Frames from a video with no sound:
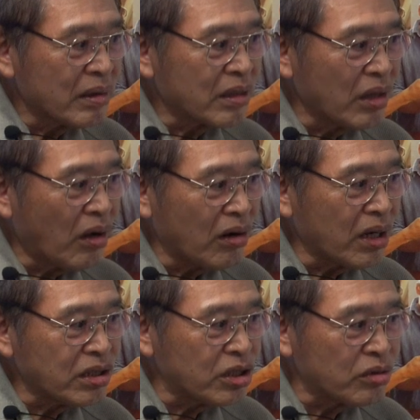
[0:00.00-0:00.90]
The
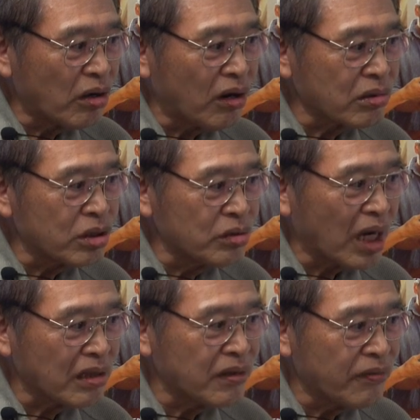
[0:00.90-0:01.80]
long and strong
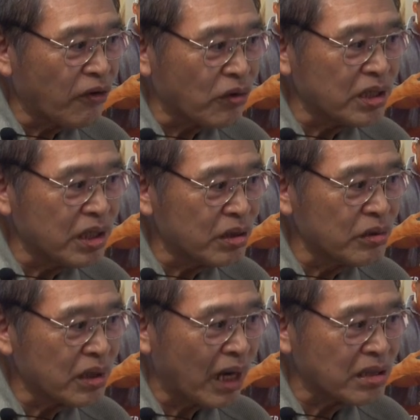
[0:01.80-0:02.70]

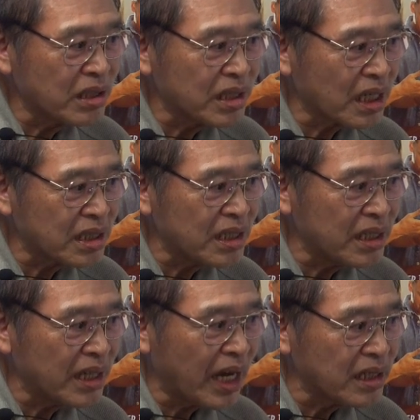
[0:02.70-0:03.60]

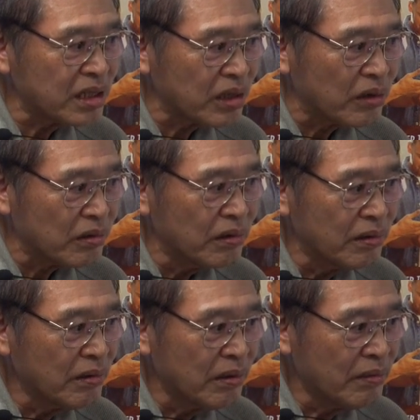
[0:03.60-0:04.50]
2014-2016 ENSO
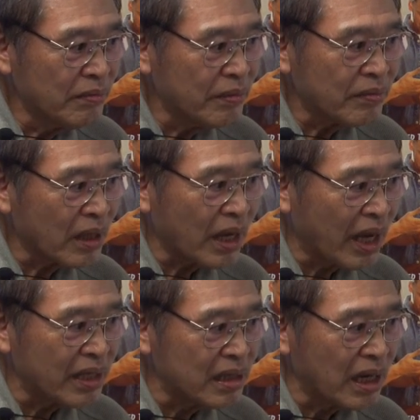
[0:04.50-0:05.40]

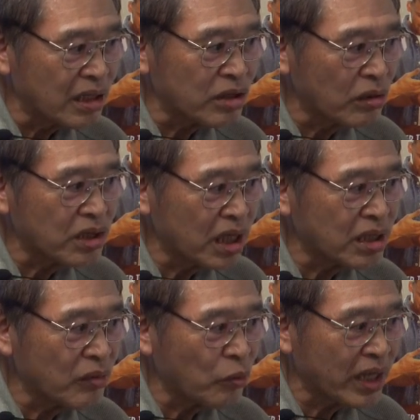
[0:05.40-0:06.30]
and
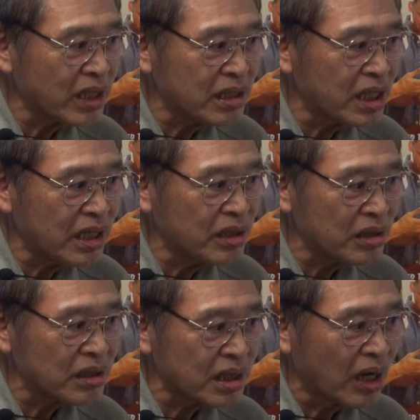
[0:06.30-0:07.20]
associated weather
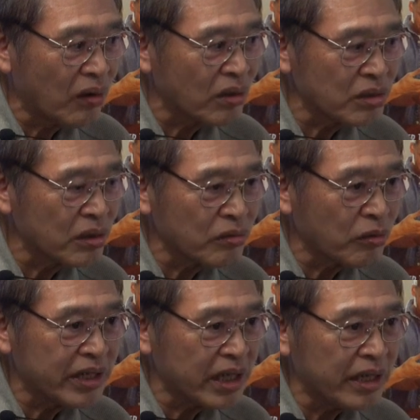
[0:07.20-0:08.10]
changes are also
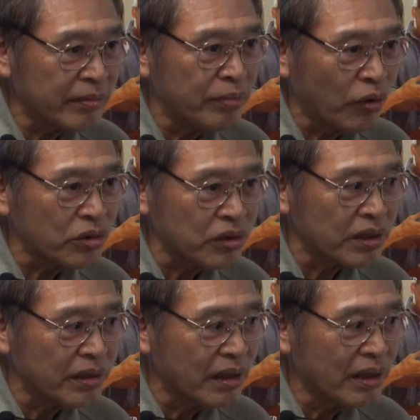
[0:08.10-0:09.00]
very important.